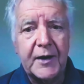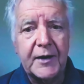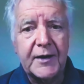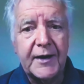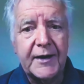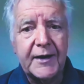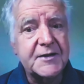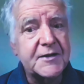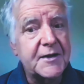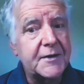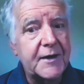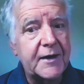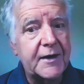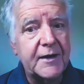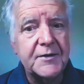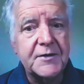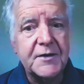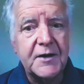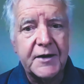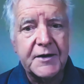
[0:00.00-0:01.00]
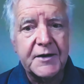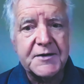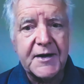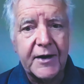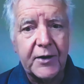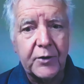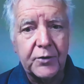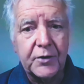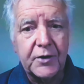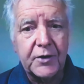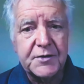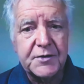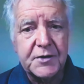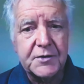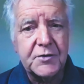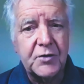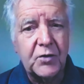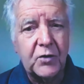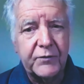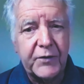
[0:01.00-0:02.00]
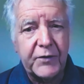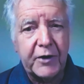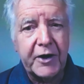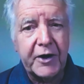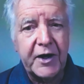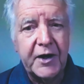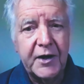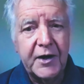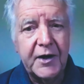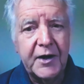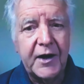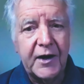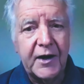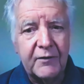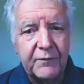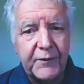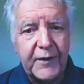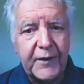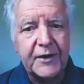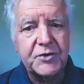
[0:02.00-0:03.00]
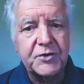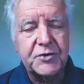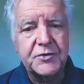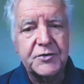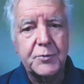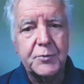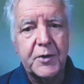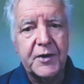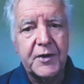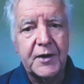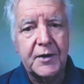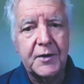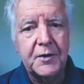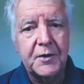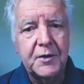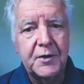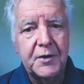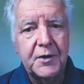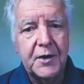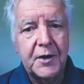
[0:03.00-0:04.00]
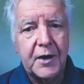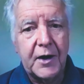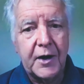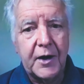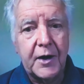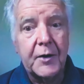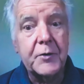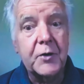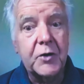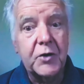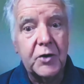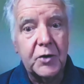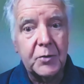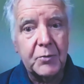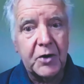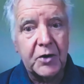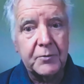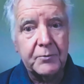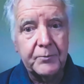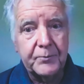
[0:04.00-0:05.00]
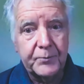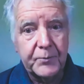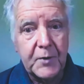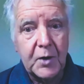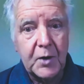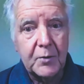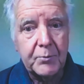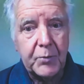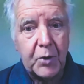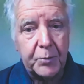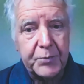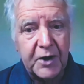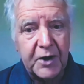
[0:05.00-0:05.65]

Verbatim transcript: occupational exposure to orthopox viruses, such as smallpox and